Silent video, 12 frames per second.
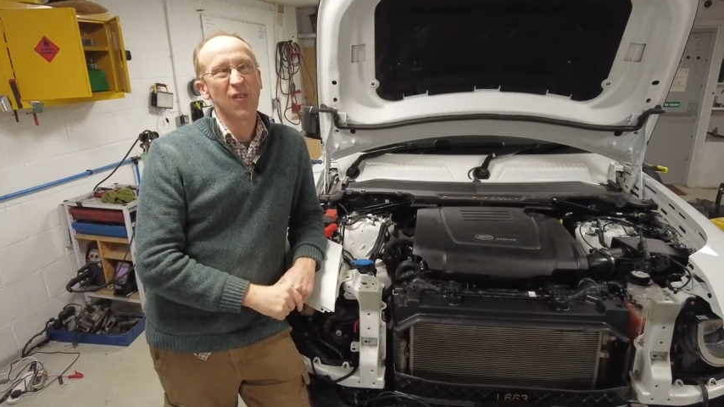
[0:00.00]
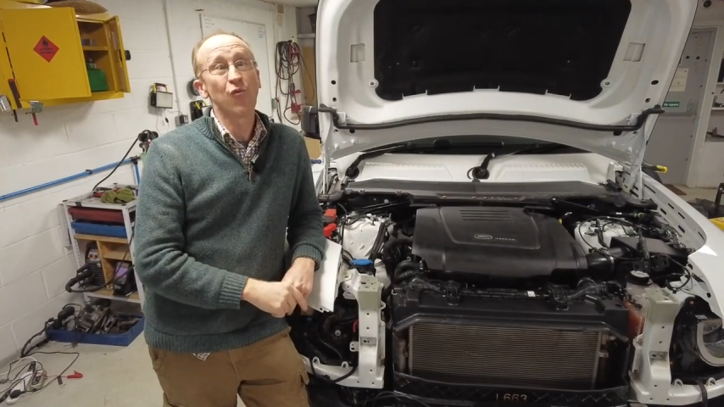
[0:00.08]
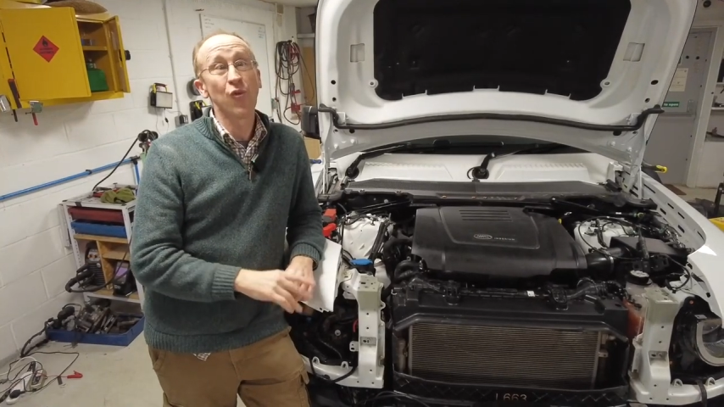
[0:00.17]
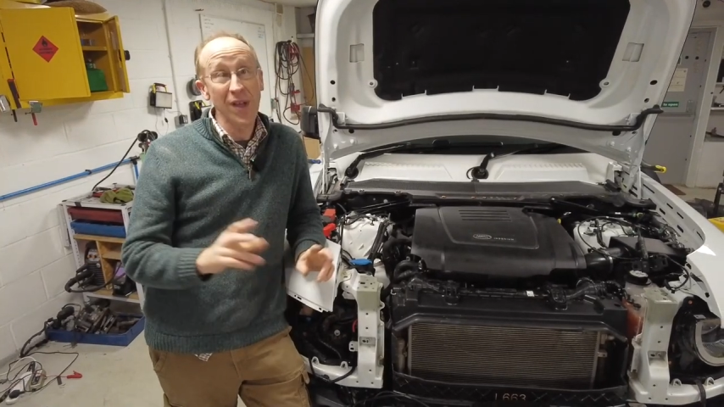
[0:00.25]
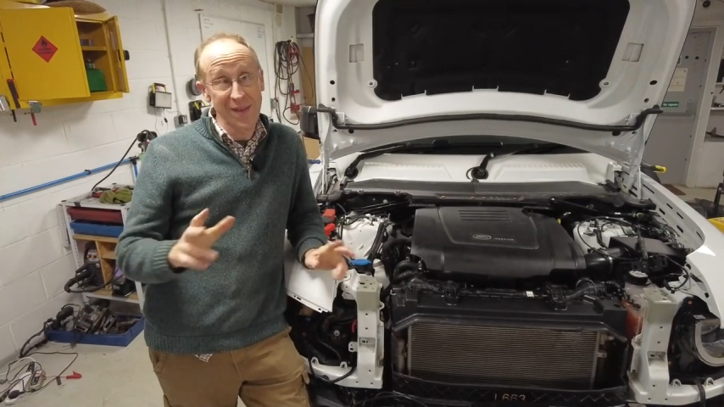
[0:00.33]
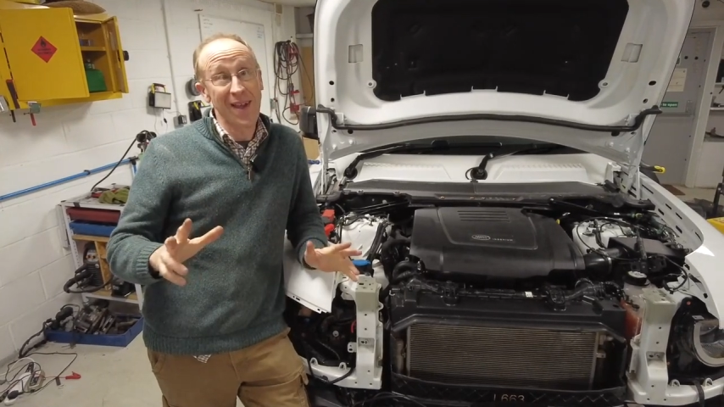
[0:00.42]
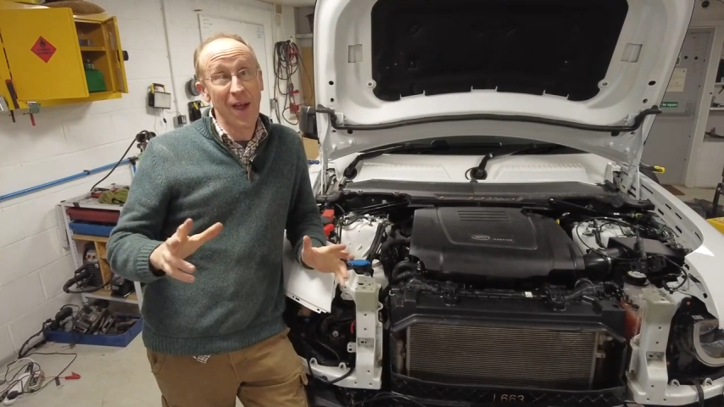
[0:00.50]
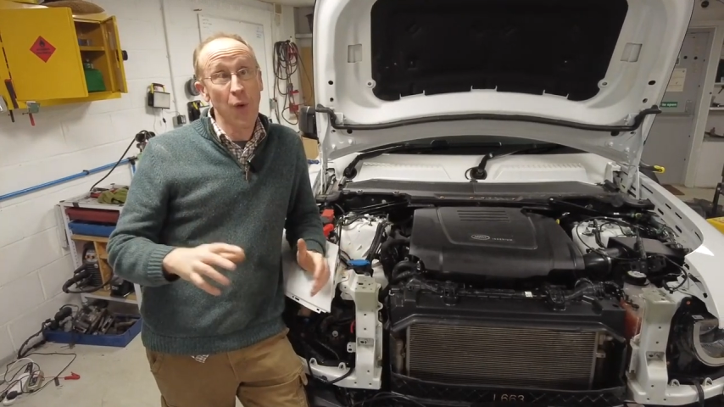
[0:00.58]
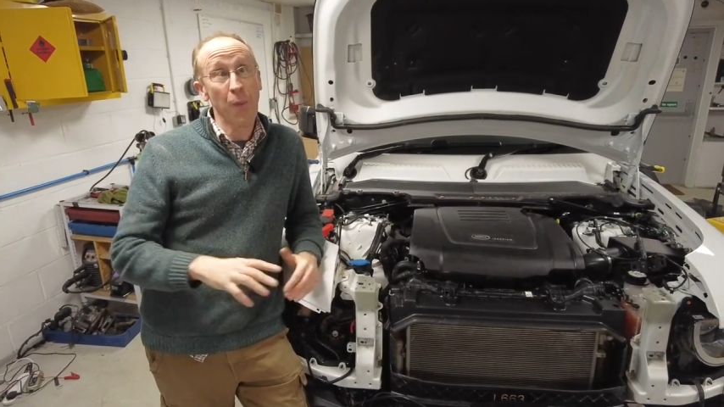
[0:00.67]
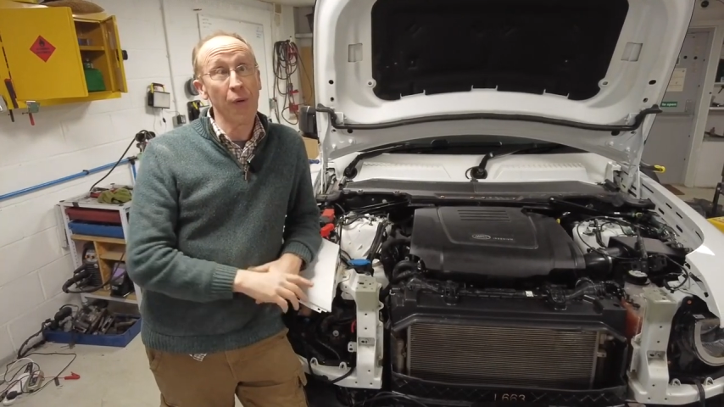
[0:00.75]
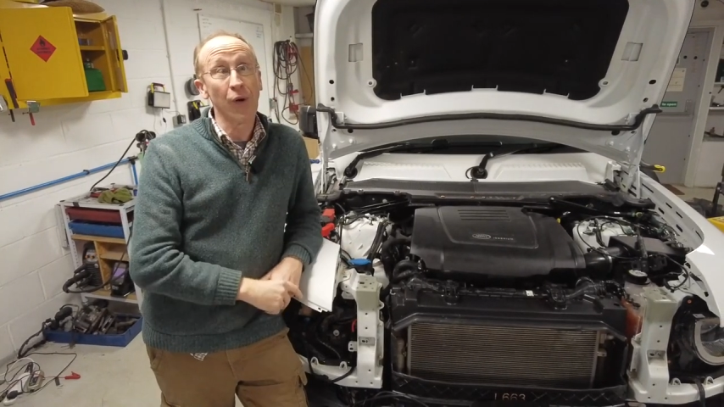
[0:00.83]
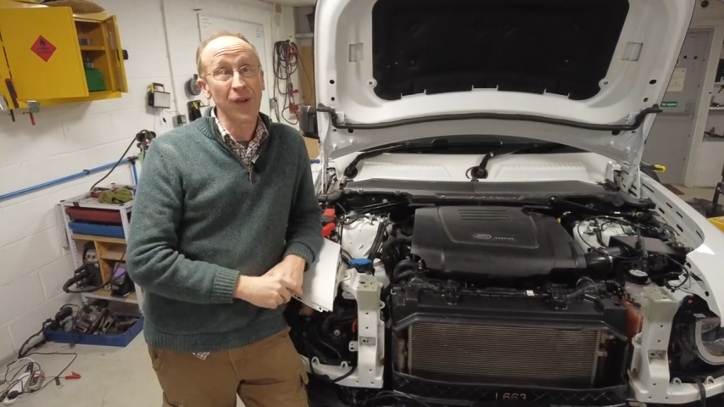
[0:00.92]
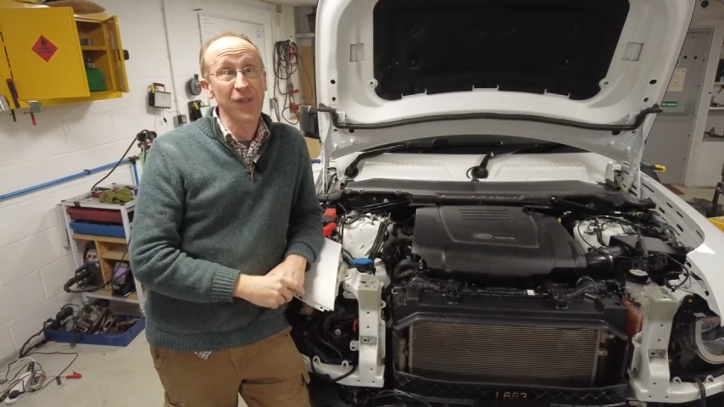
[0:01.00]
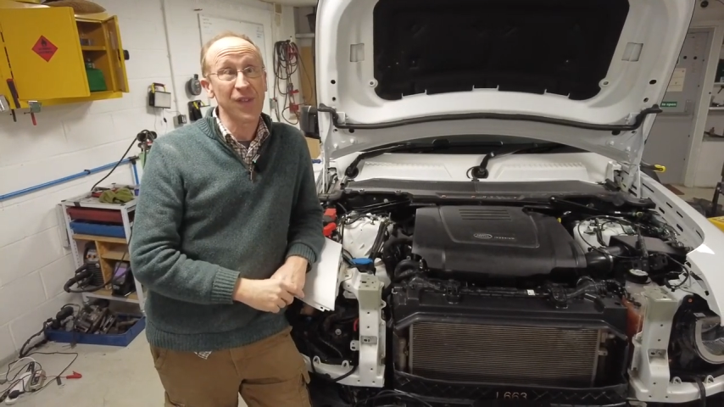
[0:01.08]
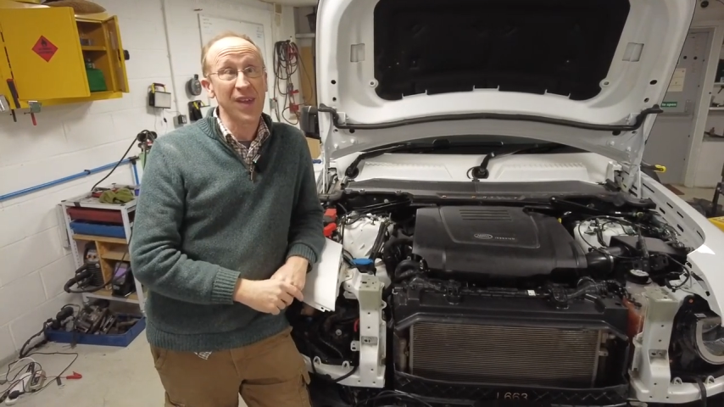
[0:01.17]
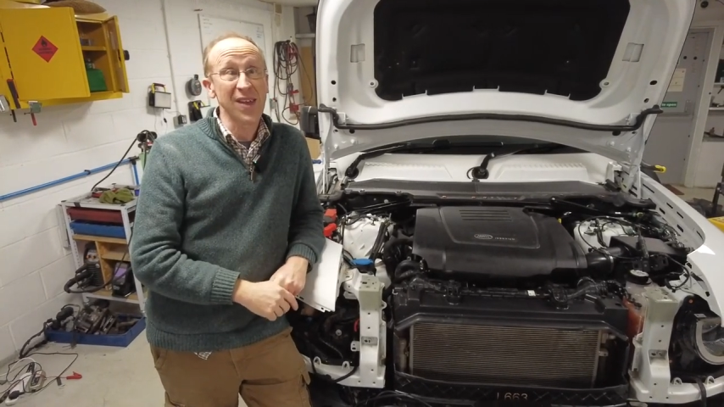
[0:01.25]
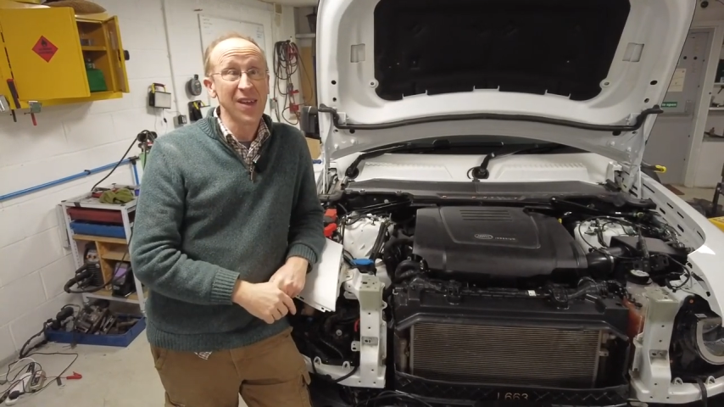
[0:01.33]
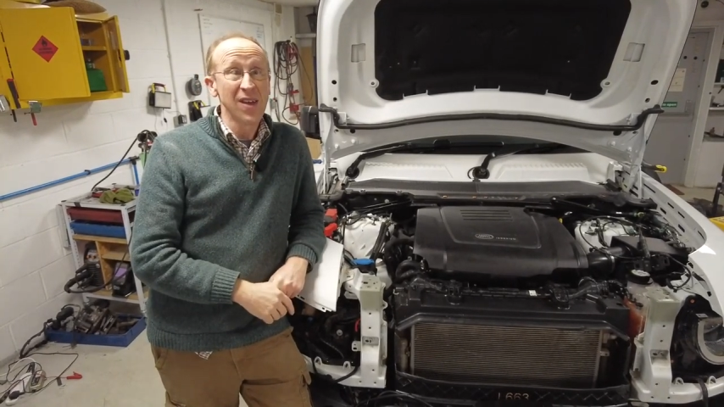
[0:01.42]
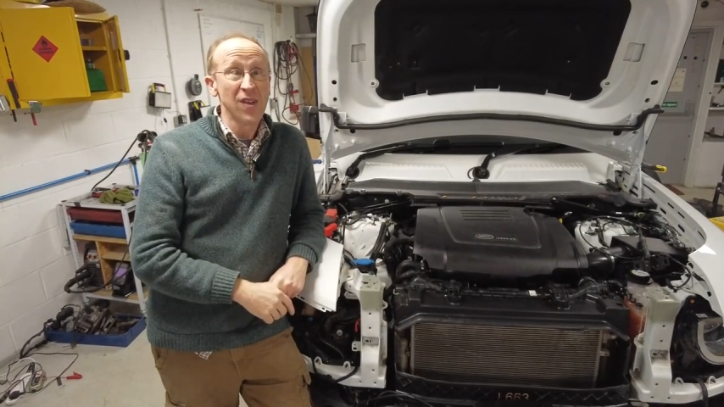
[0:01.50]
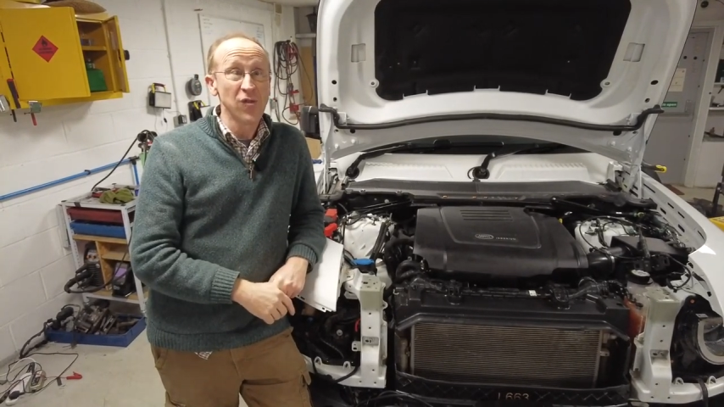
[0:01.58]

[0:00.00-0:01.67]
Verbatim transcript: the retail pricing,